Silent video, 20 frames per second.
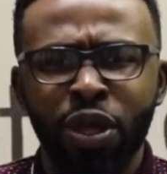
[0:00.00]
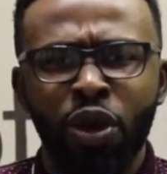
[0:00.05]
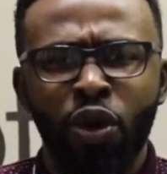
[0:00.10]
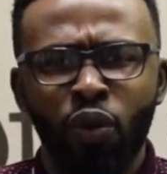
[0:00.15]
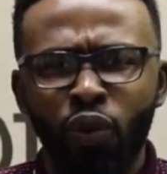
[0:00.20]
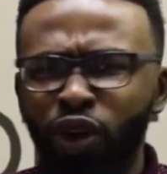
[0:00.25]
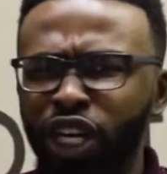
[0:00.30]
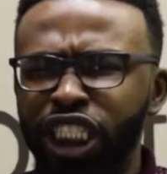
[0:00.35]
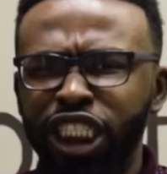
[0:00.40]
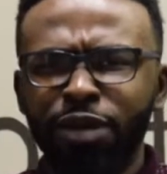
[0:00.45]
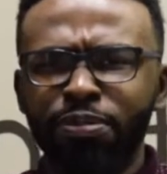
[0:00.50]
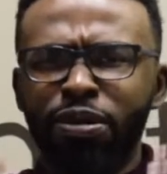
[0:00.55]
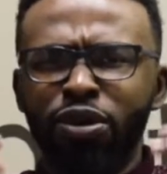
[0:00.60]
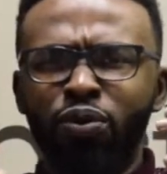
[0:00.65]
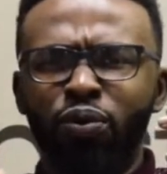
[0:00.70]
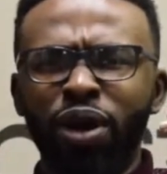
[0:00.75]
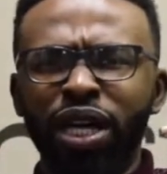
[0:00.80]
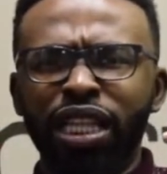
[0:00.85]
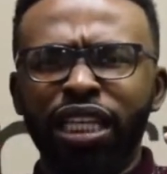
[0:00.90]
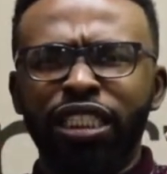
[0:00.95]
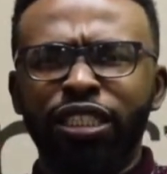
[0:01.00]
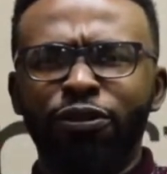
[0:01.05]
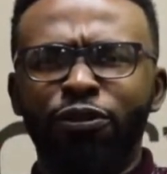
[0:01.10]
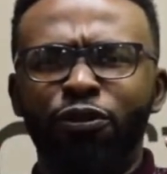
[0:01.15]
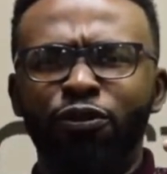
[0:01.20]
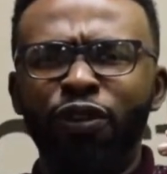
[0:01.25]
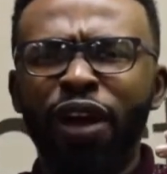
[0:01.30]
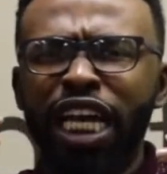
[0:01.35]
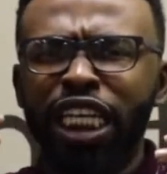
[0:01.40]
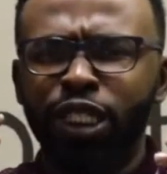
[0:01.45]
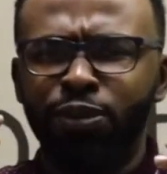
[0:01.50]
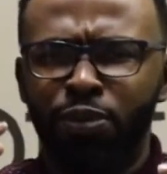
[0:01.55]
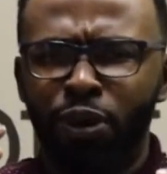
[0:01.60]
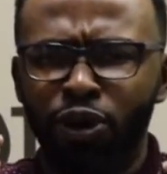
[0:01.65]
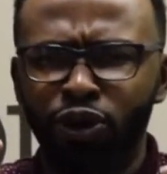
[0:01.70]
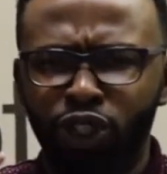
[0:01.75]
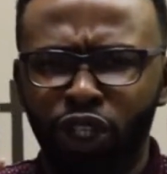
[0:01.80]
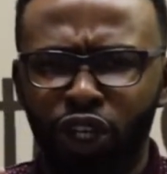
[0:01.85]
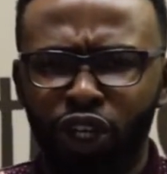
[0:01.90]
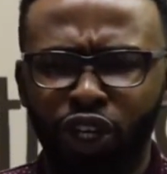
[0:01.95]
We should be willing to face
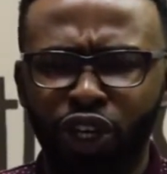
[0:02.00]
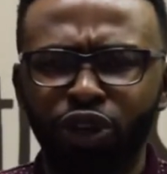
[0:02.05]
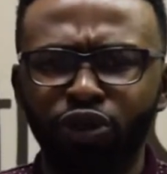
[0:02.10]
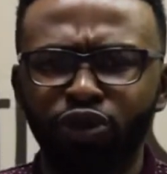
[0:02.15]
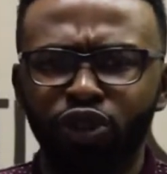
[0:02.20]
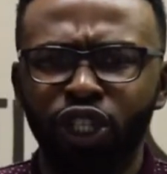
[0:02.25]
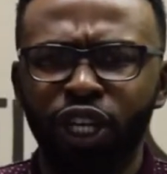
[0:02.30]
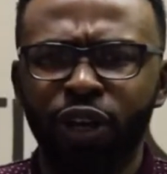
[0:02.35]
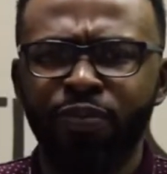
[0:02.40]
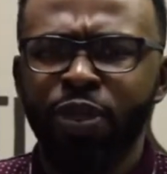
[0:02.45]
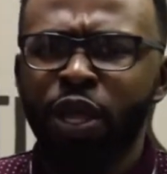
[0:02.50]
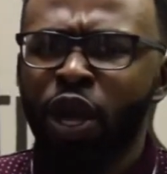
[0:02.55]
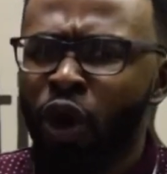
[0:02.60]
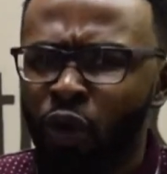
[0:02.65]
persecution.